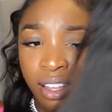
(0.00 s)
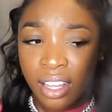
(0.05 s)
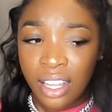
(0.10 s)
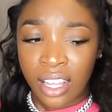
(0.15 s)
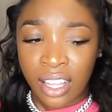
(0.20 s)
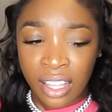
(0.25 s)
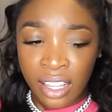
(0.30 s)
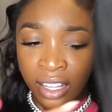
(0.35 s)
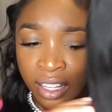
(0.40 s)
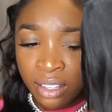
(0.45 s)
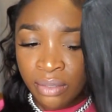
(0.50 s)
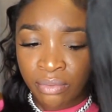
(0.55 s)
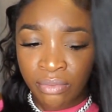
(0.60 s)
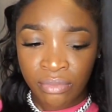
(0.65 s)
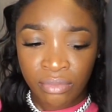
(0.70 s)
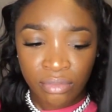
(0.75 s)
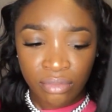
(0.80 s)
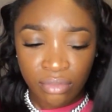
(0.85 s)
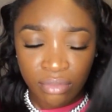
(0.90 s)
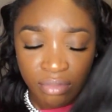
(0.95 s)

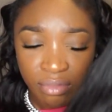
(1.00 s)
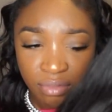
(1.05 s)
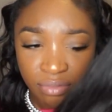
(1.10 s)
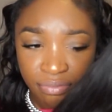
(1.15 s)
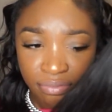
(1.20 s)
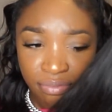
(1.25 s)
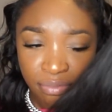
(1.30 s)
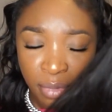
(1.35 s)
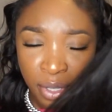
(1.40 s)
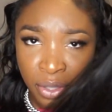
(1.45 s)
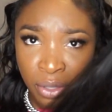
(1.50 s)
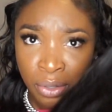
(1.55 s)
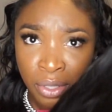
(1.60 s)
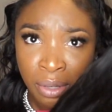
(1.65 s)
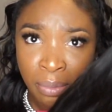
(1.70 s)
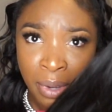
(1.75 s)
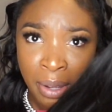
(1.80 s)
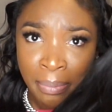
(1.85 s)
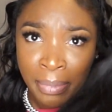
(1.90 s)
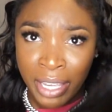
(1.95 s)
But those are
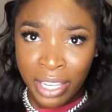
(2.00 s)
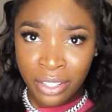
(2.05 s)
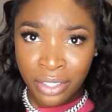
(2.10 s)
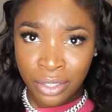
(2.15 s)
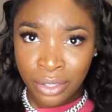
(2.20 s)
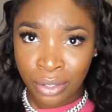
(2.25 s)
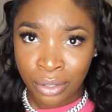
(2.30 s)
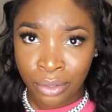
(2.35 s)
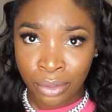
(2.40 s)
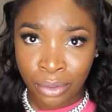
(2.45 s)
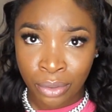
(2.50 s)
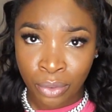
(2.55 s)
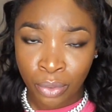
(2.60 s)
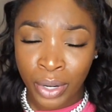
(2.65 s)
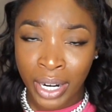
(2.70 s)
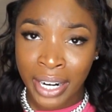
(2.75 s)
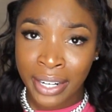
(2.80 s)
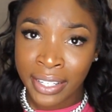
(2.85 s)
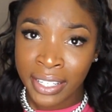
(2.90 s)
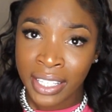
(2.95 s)
my main 2.
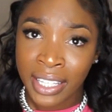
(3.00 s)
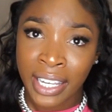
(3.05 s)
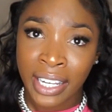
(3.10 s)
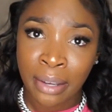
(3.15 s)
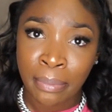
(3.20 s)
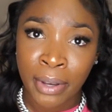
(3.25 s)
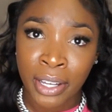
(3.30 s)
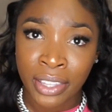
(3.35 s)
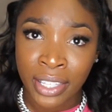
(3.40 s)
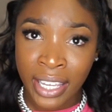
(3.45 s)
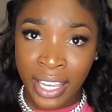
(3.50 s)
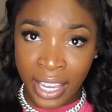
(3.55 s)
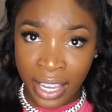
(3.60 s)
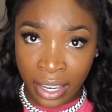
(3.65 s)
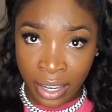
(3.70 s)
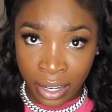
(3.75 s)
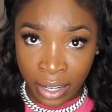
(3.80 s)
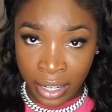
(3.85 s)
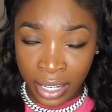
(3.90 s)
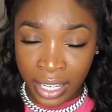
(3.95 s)
What I did like about the
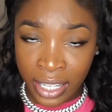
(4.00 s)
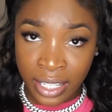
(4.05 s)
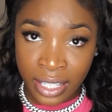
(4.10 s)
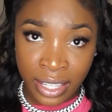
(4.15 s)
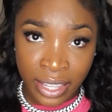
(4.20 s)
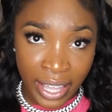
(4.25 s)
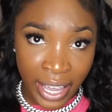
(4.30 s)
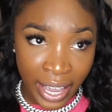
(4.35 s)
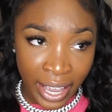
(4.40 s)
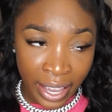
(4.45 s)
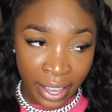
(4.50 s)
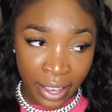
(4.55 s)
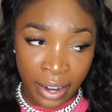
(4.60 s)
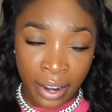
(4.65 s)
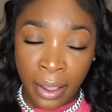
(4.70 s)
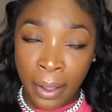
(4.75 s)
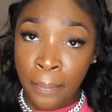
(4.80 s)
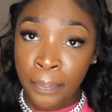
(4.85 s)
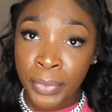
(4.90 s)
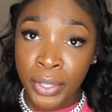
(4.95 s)
hair is that
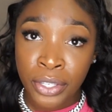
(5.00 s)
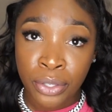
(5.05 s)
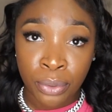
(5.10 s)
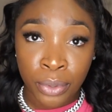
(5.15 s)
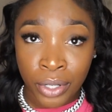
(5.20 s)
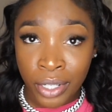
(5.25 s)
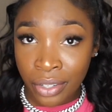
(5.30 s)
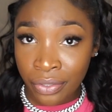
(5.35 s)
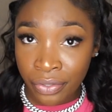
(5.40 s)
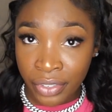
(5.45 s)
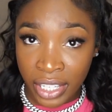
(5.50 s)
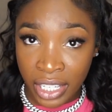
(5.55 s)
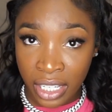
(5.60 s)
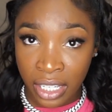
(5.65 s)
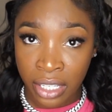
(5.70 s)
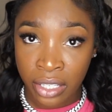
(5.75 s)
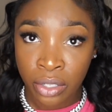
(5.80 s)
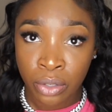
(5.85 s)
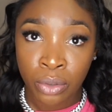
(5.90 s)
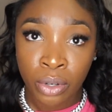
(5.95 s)
it's real
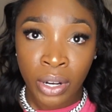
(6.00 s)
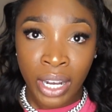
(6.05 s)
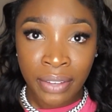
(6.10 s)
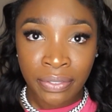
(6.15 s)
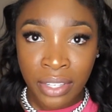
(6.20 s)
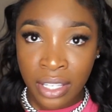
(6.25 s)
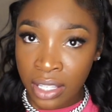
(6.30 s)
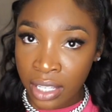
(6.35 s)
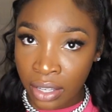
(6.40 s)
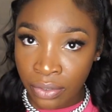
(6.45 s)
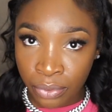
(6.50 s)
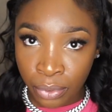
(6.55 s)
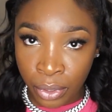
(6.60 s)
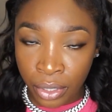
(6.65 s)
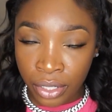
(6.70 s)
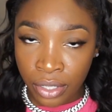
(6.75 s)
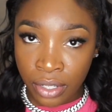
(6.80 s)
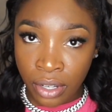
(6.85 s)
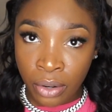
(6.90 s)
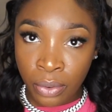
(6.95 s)
convenient. You don't have to sit for a
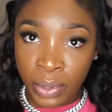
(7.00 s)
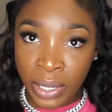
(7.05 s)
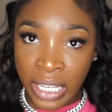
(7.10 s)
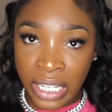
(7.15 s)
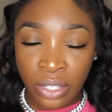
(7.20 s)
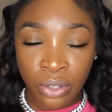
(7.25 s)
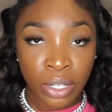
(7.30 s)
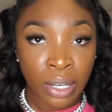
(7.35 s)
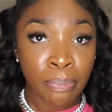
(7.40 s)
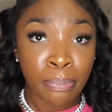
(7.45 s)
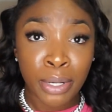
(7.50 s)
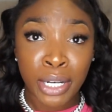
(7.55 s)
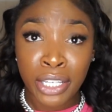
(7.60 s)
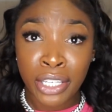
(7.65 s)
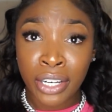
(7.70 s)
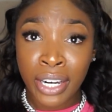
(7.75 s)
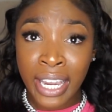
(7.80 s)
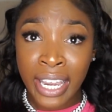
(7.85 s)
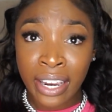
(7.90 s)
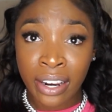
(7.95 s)
sew-in. You can put
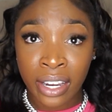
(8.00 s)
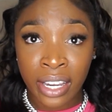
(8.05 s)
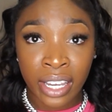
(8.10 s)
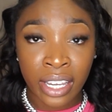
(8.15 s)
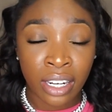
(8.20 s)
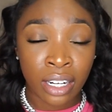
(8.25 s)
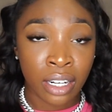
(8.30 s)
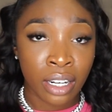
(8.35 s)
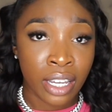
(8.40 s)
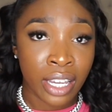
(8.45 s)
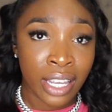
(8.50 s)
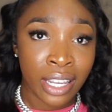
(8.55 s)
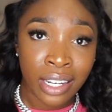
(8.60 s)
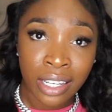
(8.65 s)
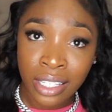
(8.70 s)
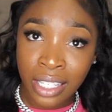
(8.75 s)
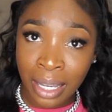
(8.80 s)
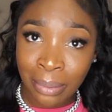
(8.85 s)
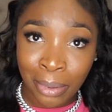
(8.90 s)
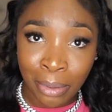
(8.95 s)
your hair in any
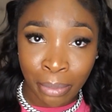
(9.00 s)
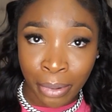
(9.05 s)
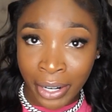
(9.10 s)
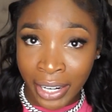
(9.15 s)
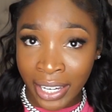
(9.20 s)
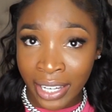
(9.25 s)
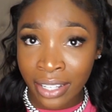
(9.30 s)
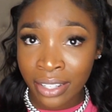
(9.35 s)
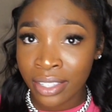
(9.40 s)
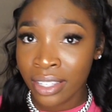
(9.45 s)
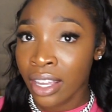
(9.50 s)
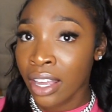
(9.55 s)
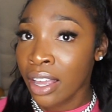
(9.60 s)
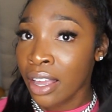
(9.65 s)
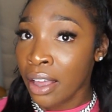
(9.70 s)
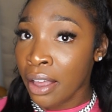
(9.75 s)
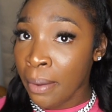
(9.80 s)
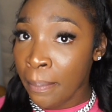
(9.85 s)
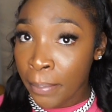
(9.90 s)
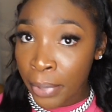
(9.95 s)
type of braids,
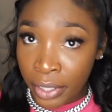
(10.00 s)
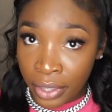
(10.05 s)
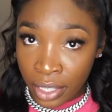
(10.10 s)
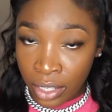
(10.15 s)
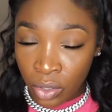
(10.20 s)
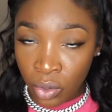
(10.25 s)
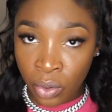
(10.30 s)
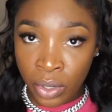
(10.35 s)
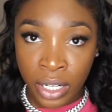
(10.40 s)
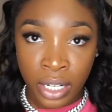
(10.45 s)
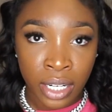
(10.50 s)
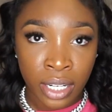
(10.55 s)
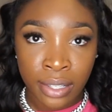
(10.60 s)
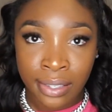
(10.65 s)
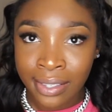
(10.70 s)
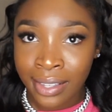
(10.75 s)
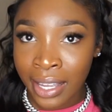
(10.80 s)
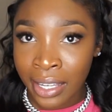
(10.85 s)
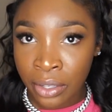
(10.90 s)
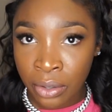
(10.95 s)
put this on, and
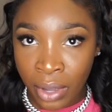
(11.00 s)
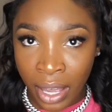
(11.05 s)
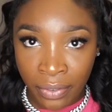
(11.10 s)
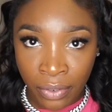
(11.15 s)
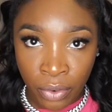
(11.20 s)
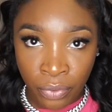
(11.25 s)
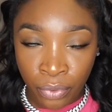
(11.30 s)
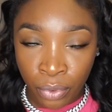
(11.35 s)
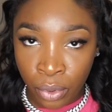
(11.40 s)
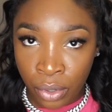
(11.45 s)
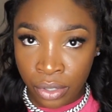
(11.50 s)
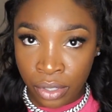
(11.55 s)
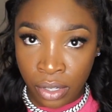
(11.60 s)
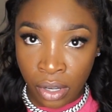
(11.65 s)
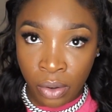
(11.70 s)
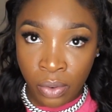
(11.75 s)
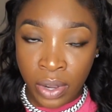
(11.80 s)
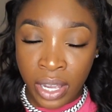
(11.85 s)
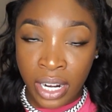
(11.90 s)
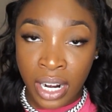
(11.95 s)
it's like you have a full
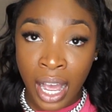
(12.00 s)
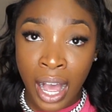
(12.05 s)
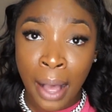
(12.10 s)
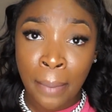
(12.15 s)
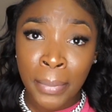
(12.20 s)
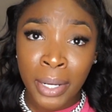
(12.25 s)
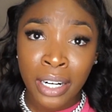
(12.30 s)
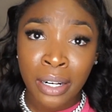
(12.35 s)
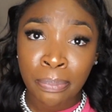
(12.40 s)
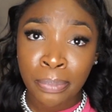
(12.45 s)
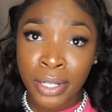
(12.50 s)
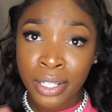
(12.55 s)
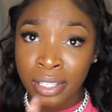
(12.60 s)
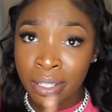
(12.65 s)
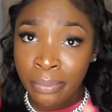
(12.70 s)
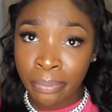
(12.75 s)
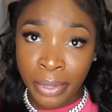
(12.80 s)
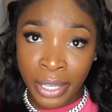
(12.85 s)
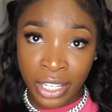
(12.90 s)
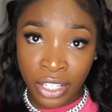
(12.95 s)
sew-in. I'm gonna put
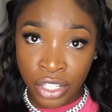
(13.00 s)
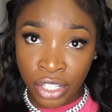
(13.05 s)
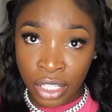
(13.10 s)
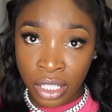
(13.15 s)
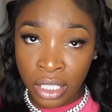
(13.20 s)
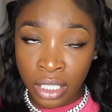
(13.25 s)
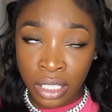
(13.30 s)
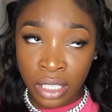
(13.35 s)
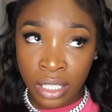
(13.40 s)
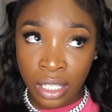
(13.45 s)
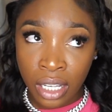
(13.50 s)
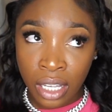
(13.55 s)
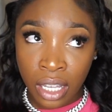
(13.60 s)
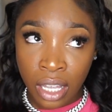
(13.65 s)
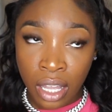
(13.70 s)
some pictures.